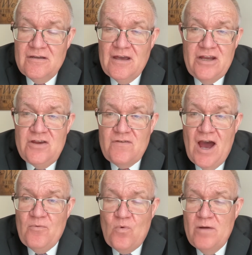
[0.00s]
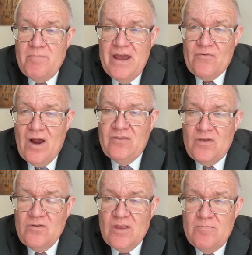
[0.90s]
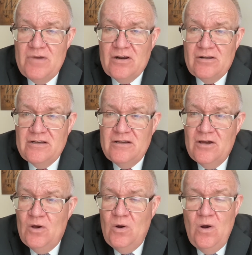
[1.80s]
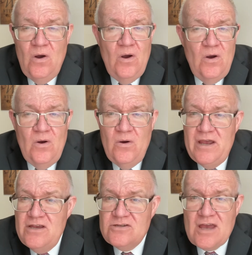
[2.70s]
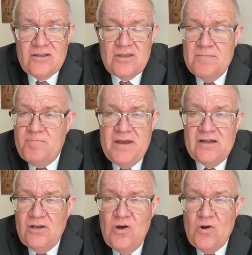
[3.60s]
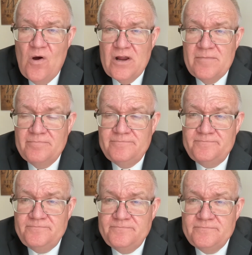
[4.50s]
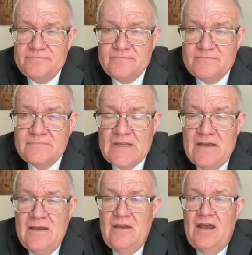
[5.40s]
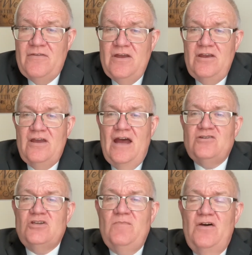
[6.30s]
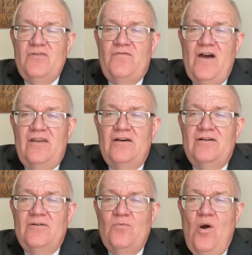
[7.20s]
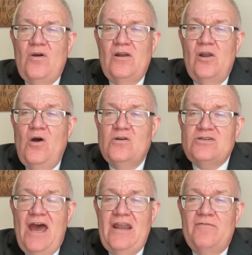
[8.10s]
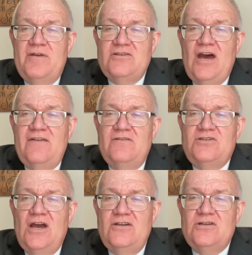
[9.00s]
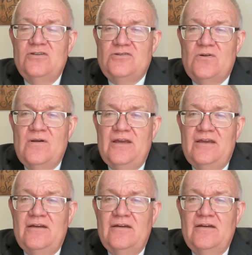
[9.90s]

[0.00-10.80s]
And you've got one man right there in the middle. And, ooh, he's got the big load on him. And then you got some other fella walking alongside of him. He's not even touching the tree.